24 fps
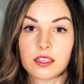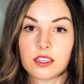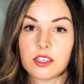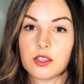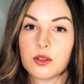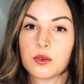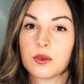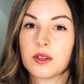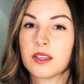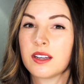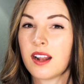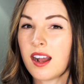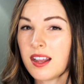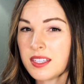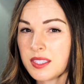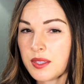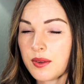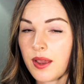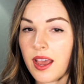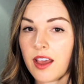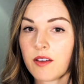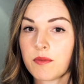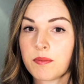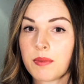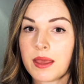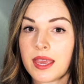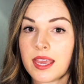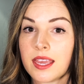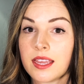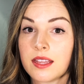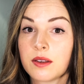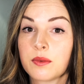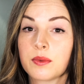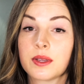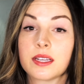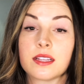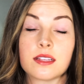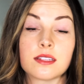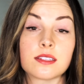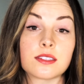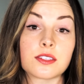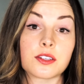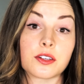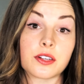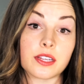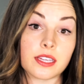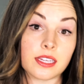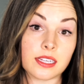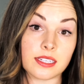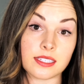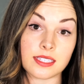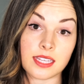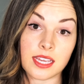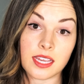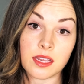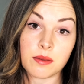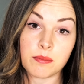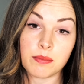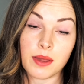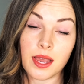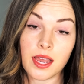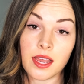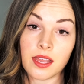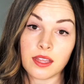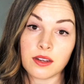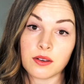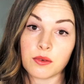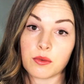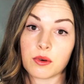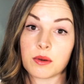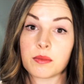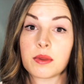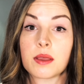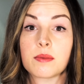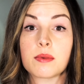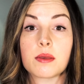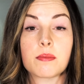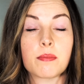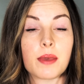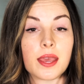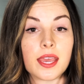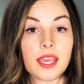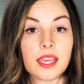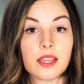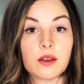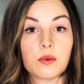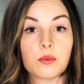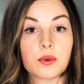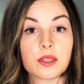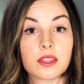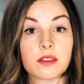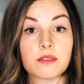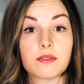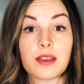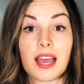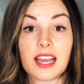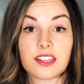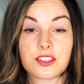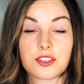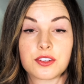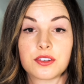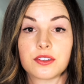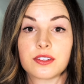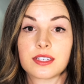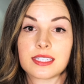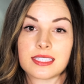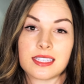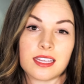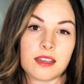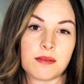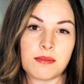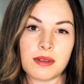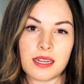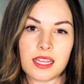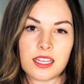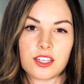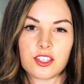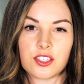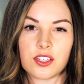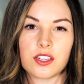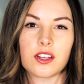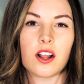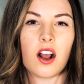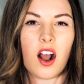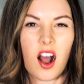You could also have pain when inserting a tampon, or maybe pain with a vaginal examination.